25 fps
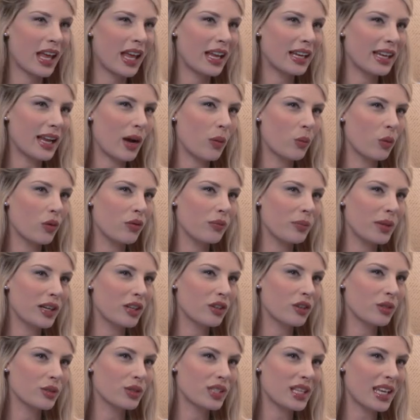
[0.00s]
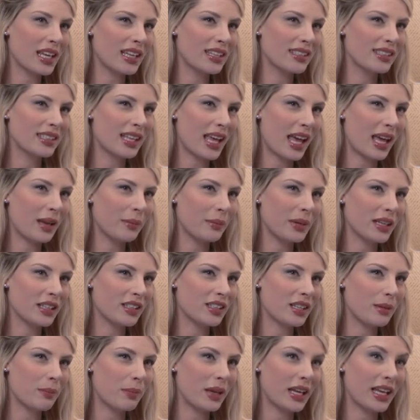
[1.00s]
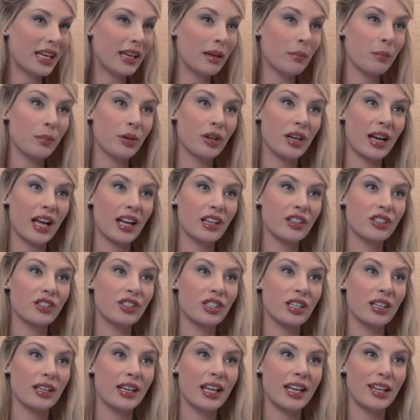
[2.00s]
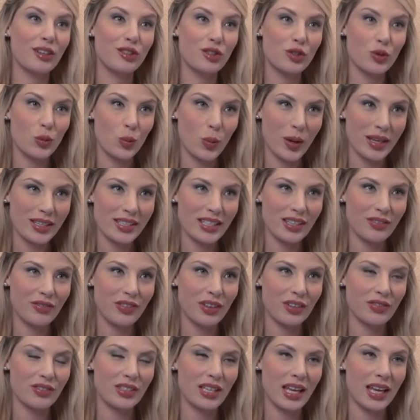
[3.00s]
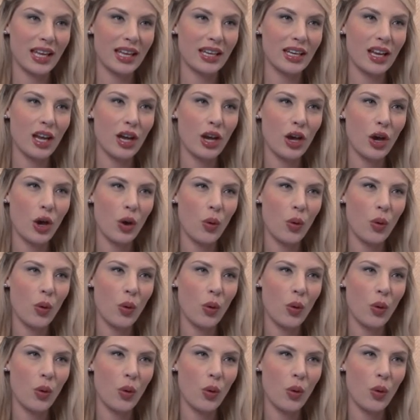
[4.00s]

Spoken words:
Now, Wolf Minerals is aiming to be in production in 2015.